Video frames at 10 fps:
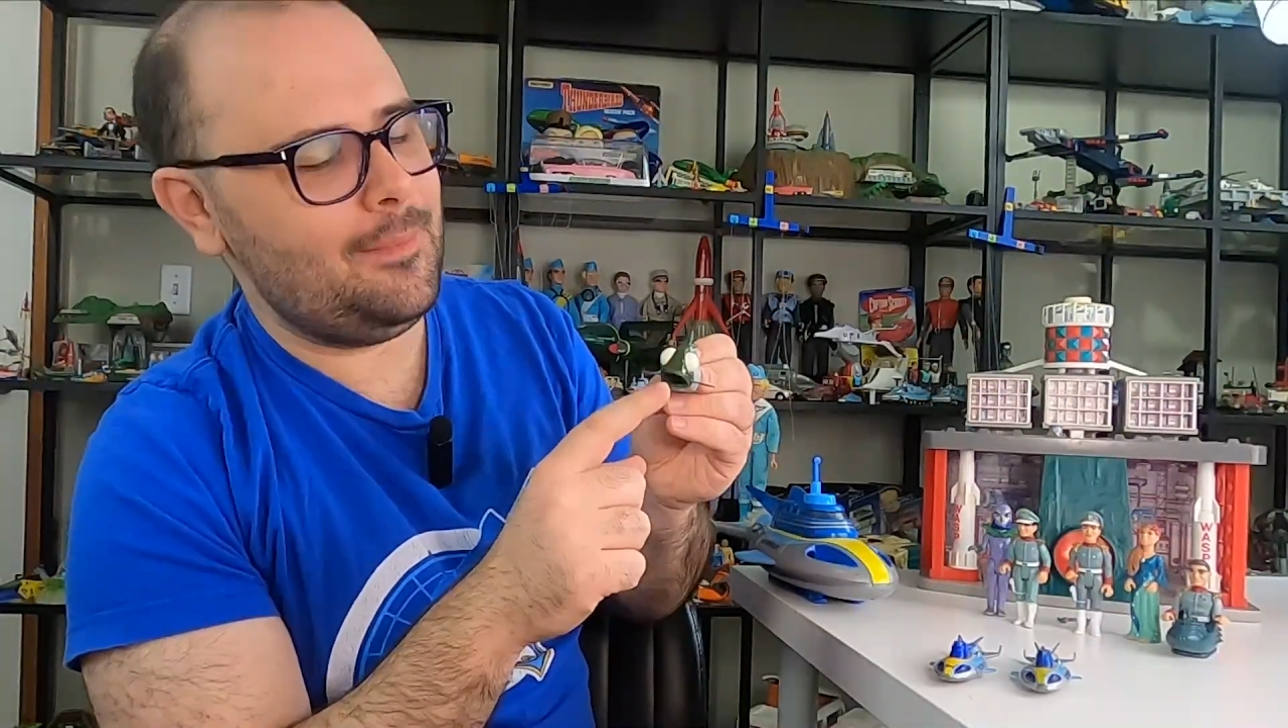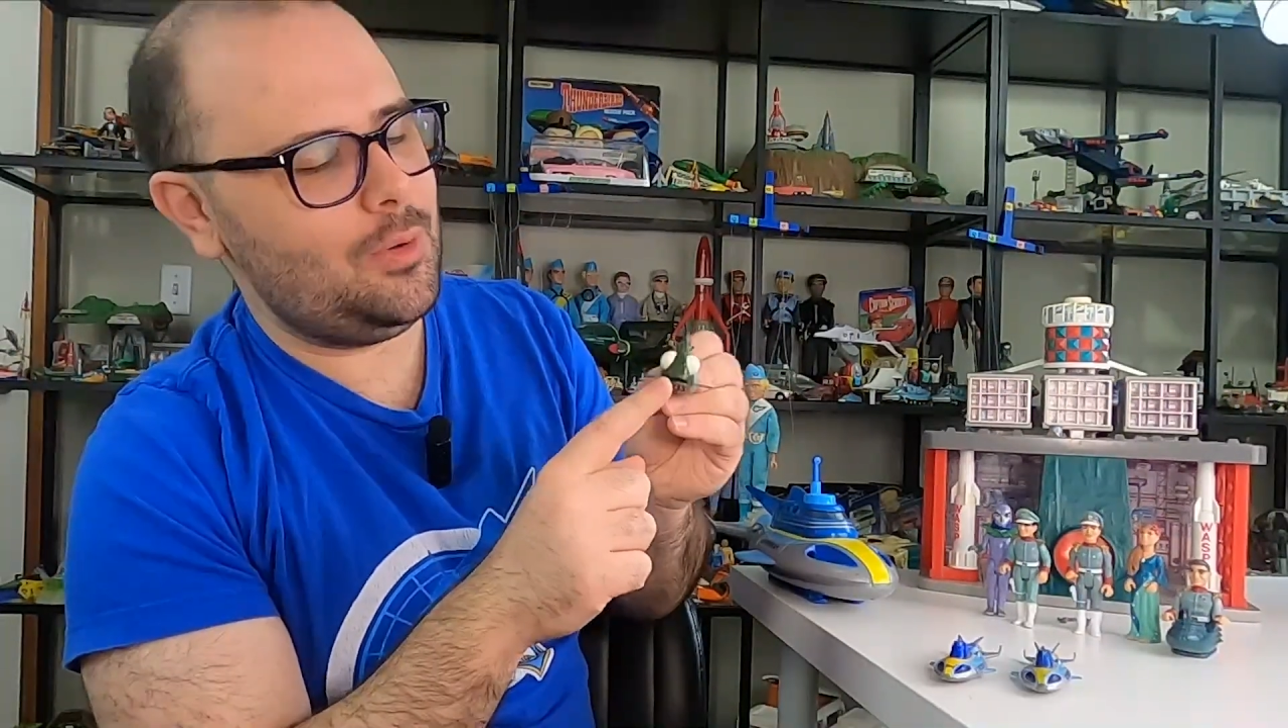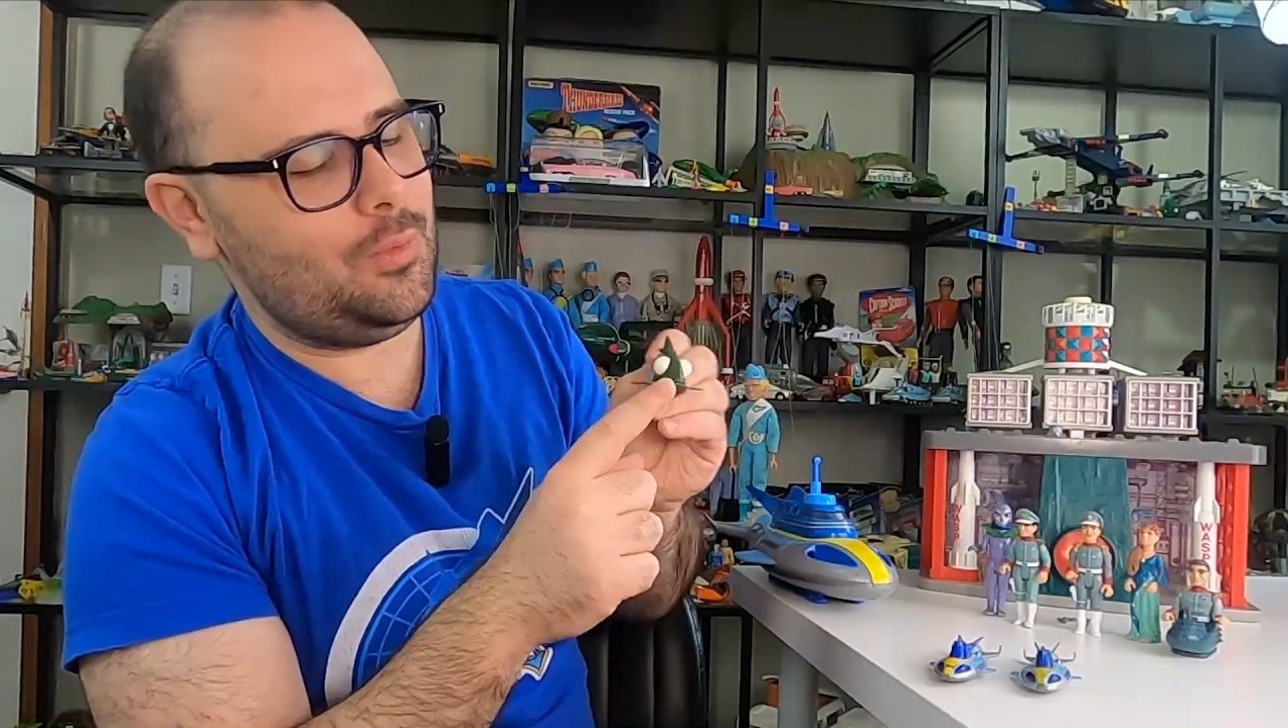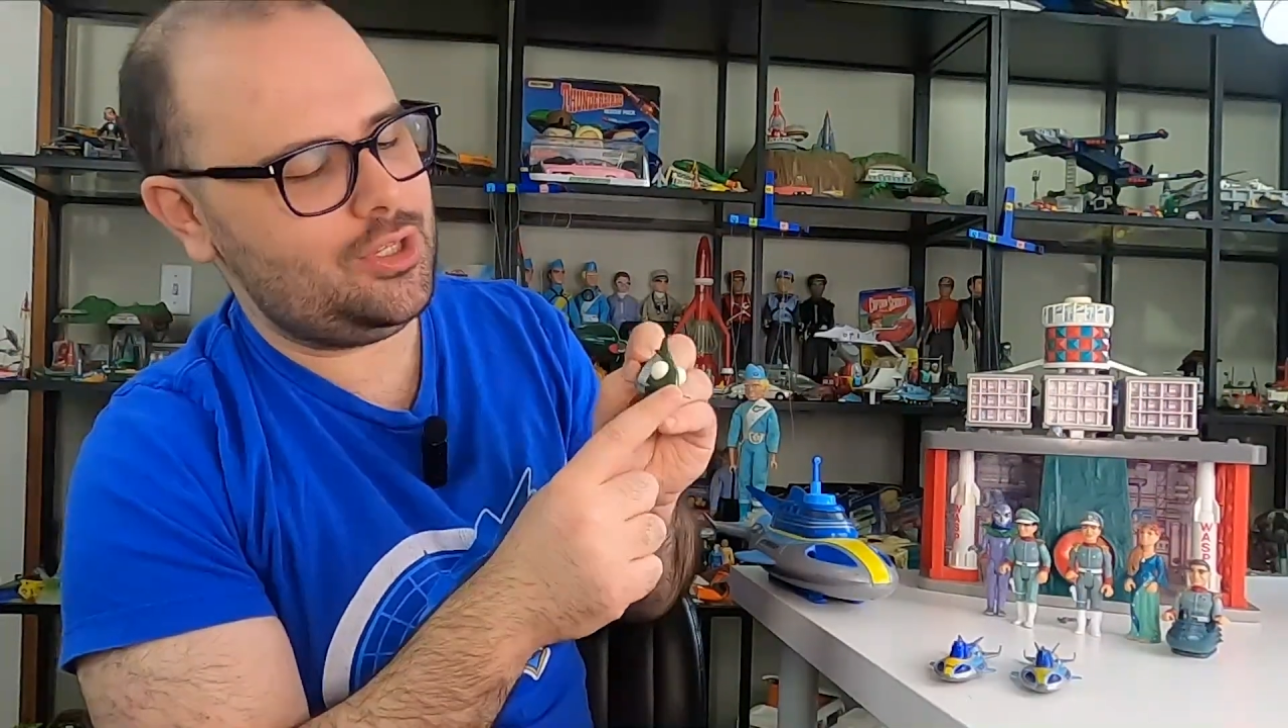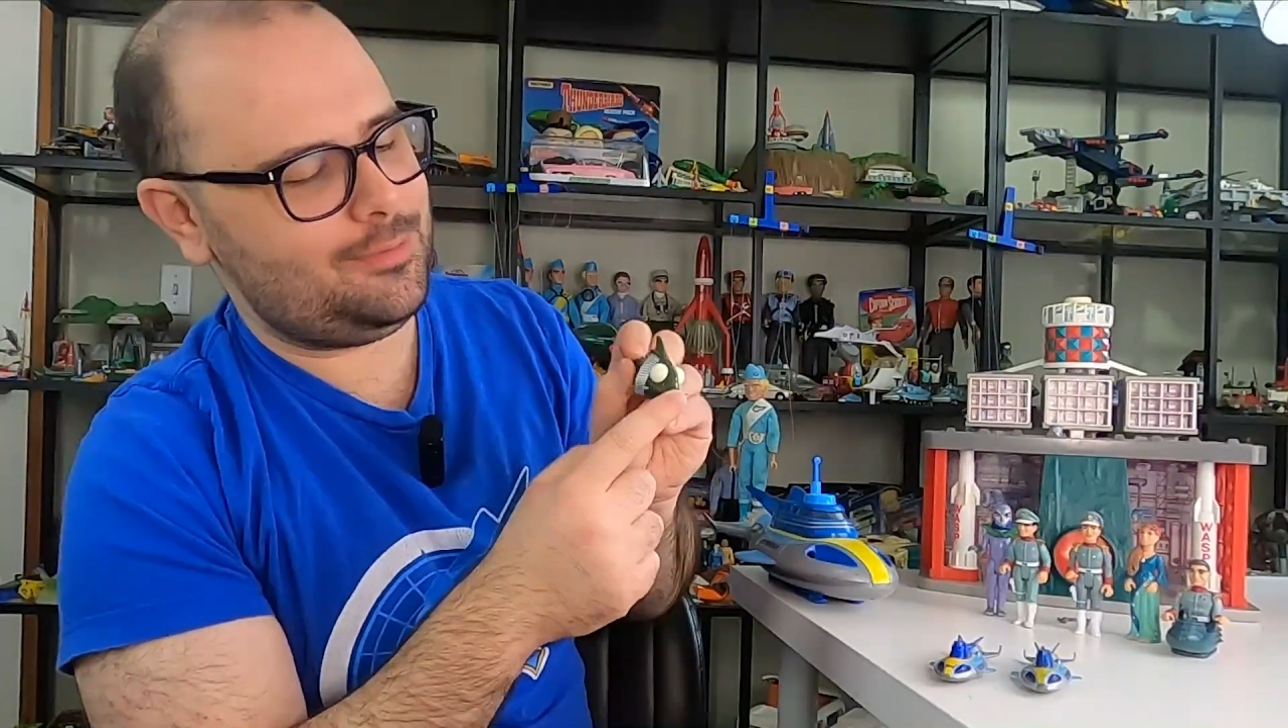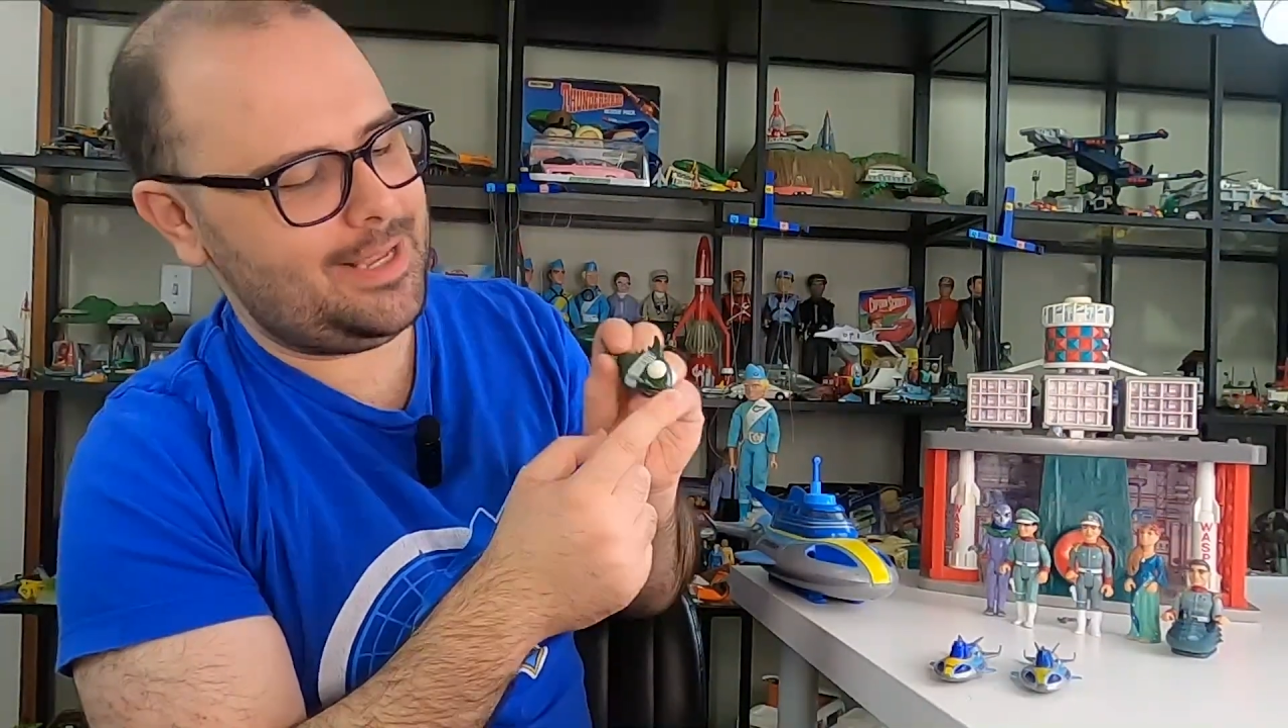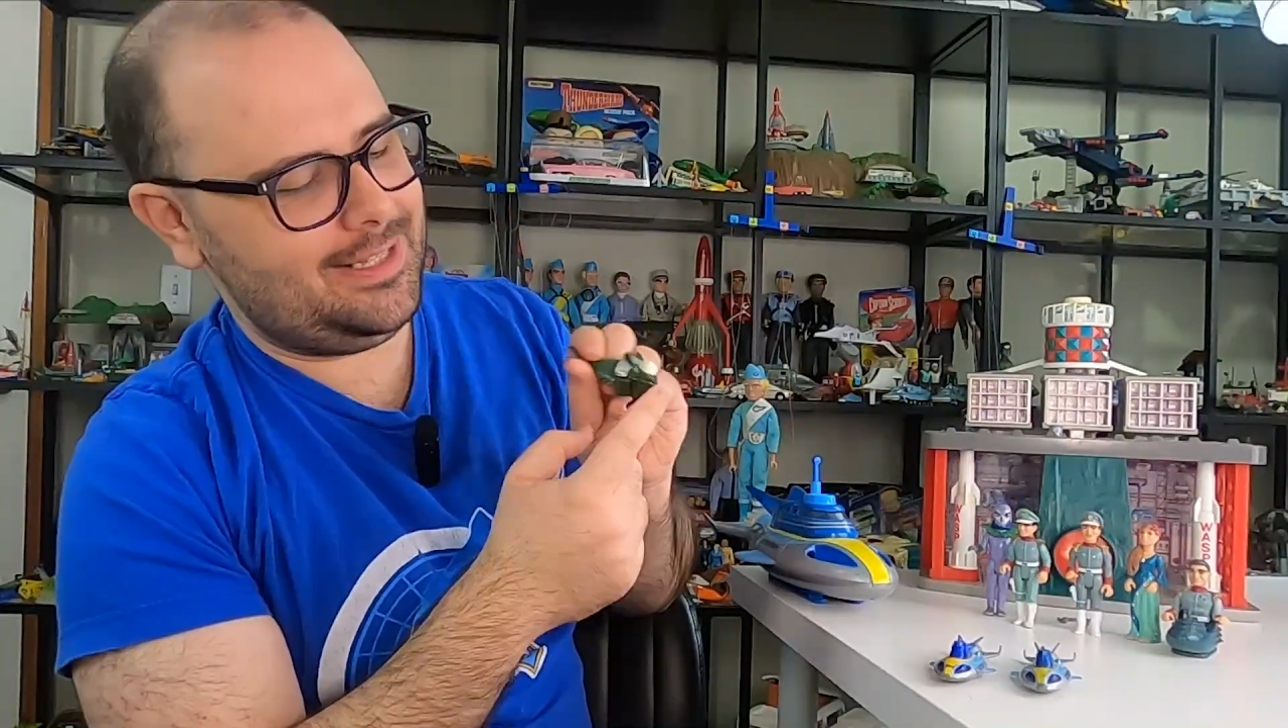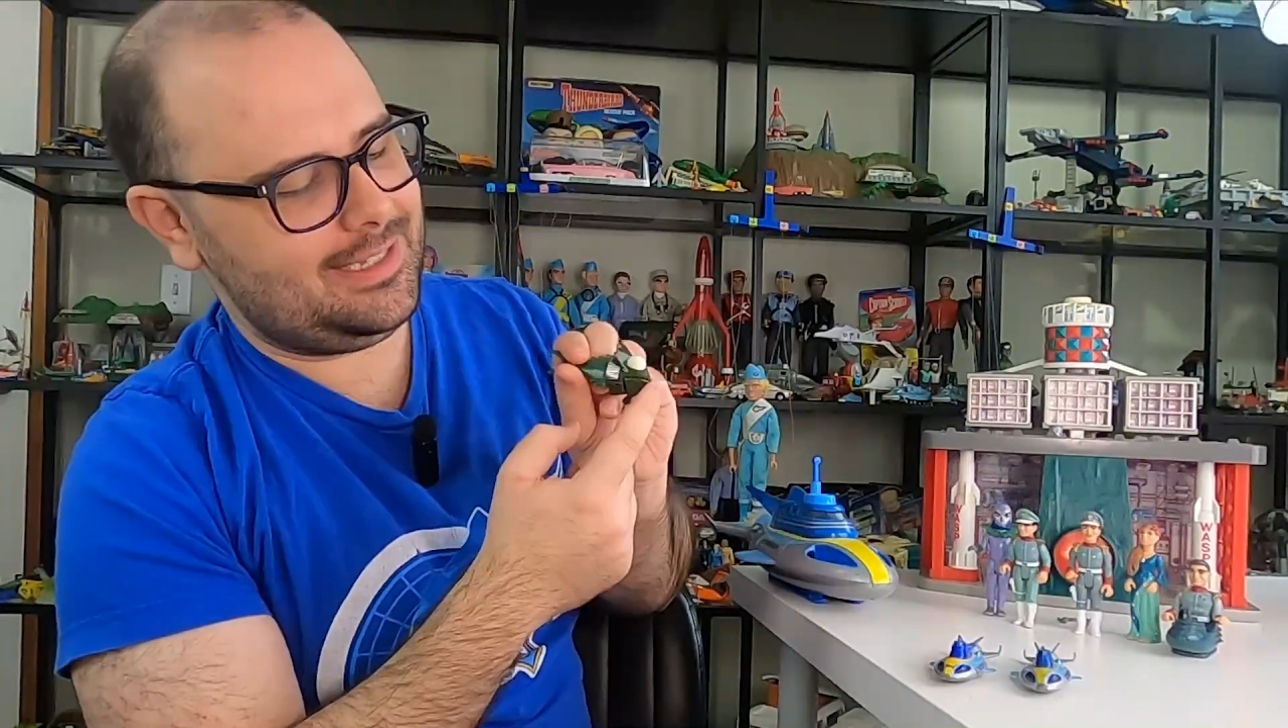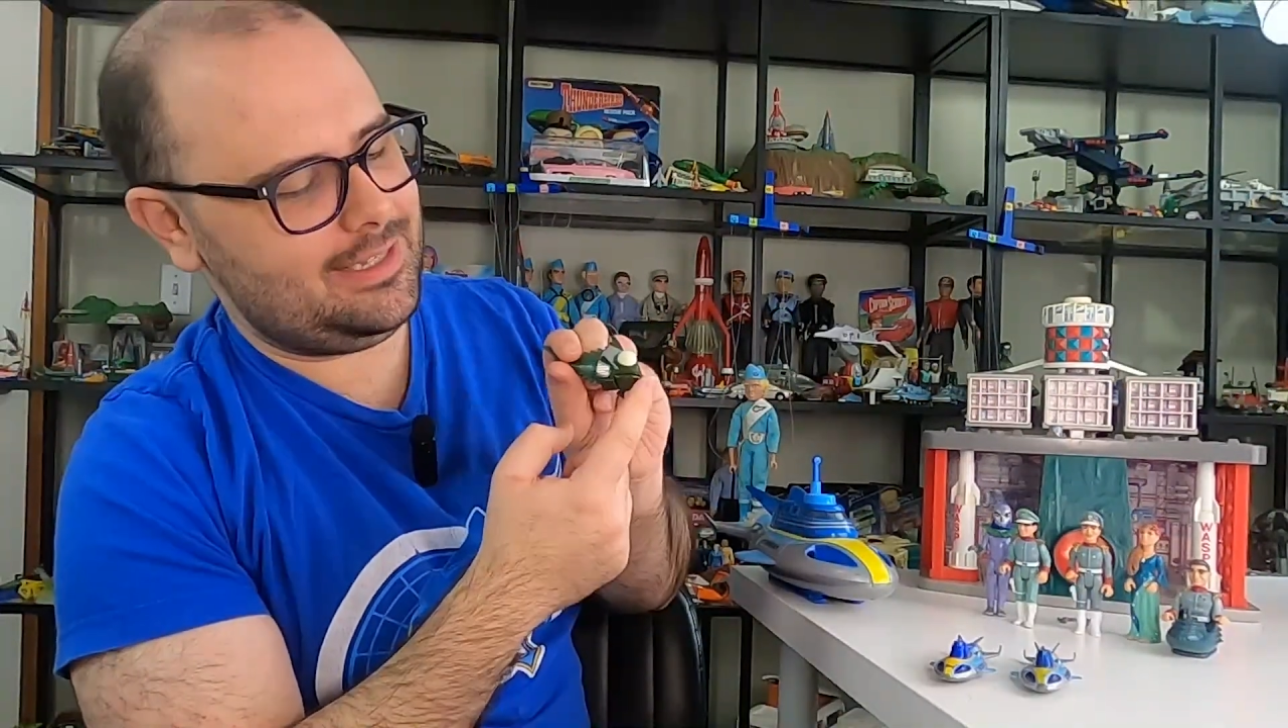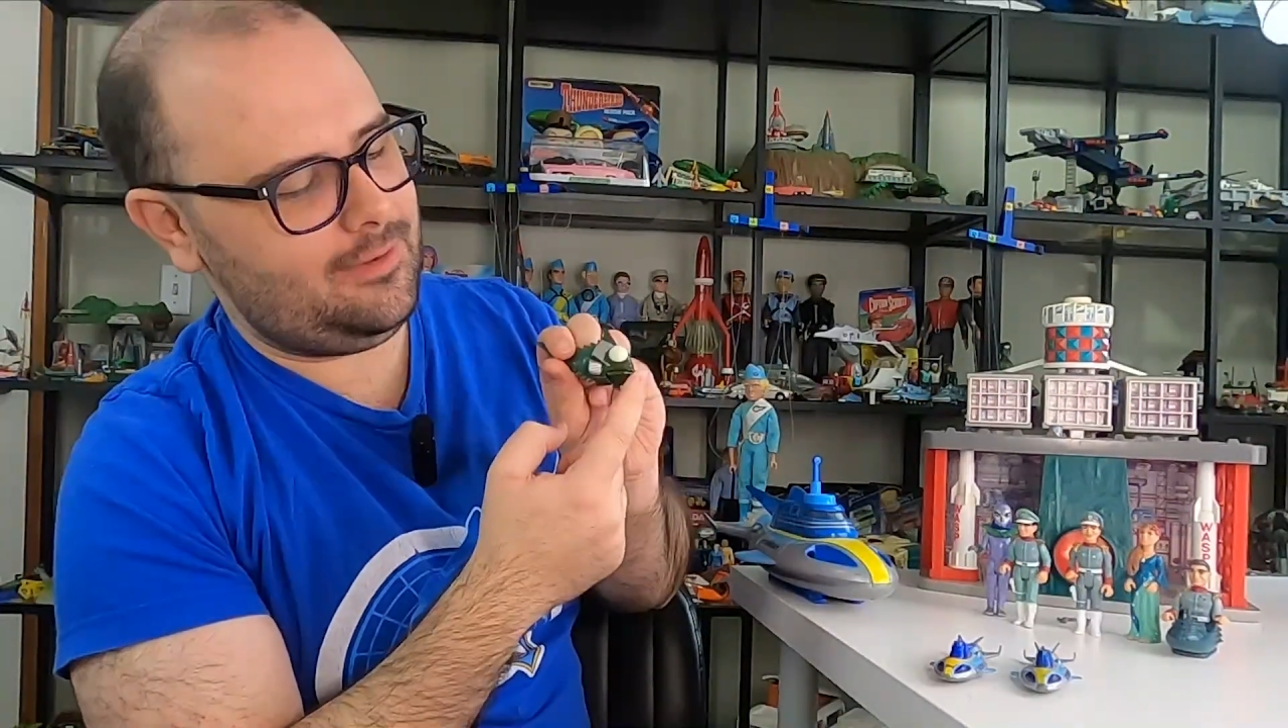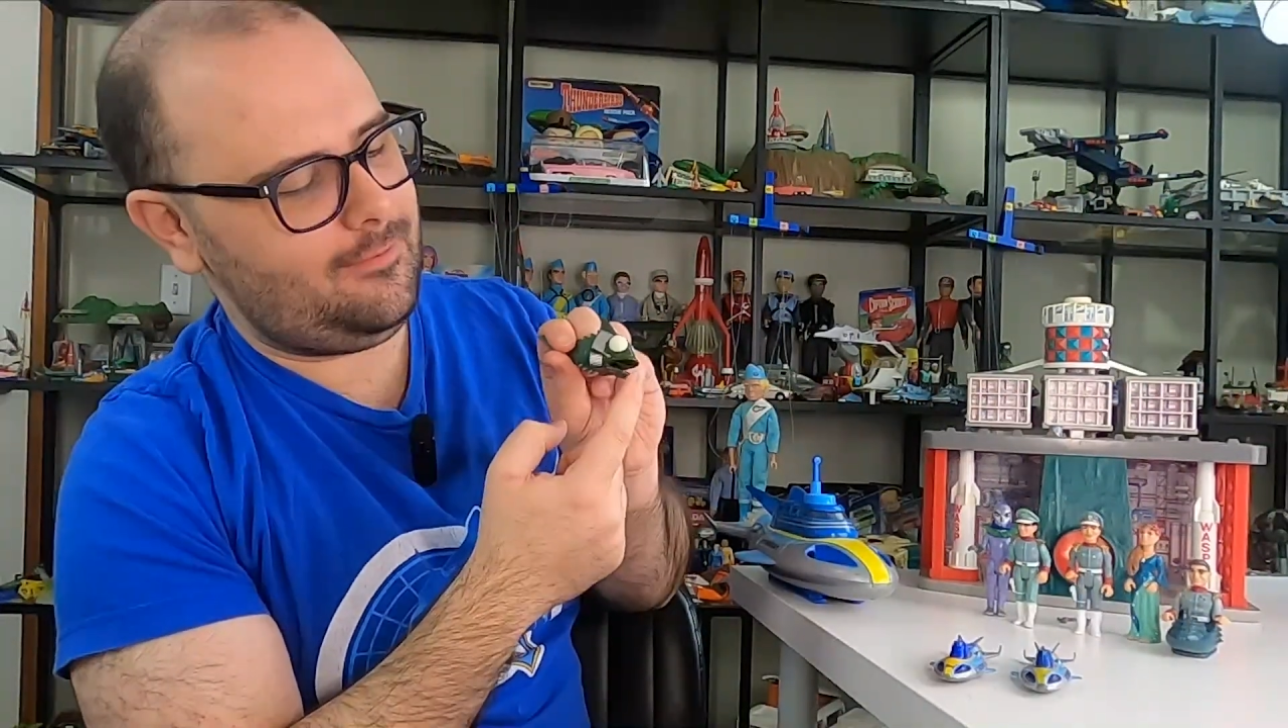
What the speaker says: which means that